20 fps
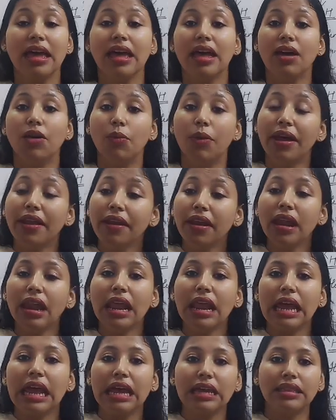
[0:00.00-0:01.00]

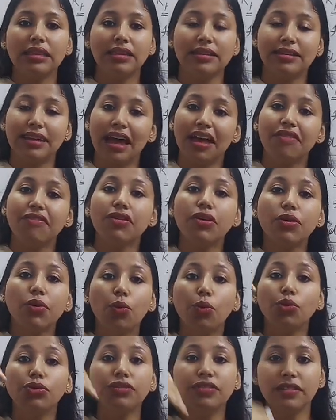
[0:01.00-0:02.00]
When the diver
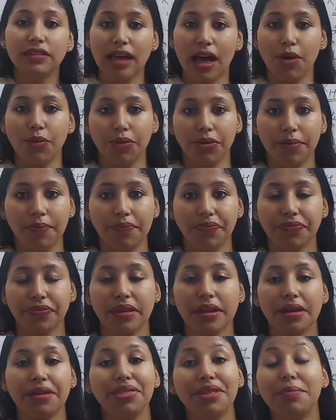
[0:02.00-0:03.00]
goes down,
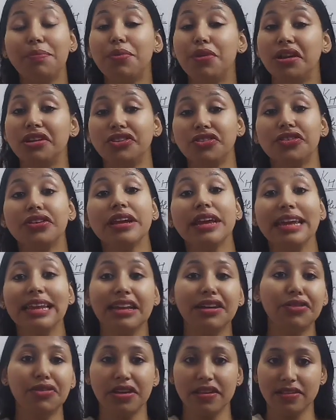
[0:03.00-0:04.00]
the pressure
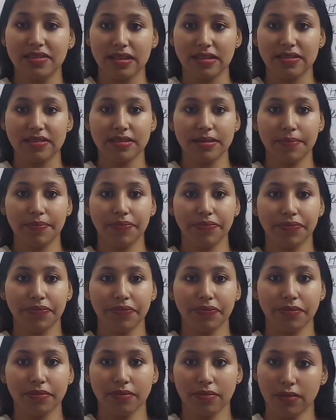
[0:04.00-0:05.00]
increases.
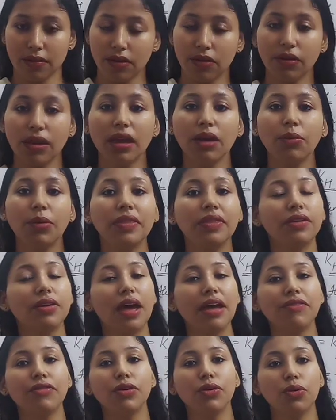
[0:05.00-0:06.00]
Okay, when the
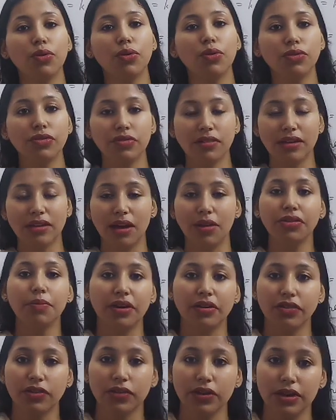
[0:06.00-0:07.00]
diver goes down, the
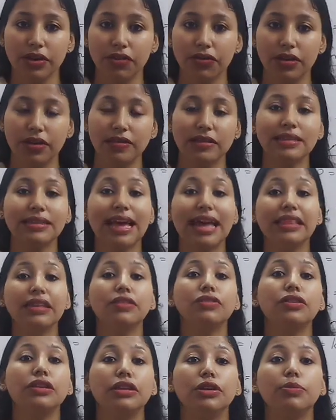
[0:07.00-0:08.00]
pressure increases and the
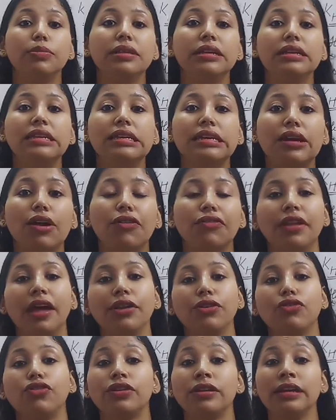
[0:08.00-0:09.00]
solubility of
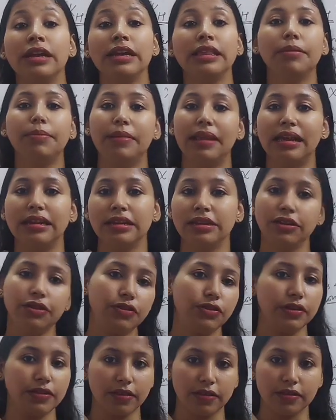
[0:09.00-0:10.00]
nitrogen in the blood
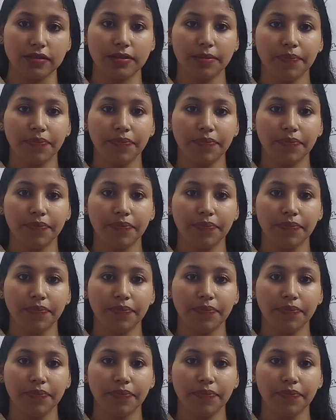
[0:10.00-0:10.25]
increases.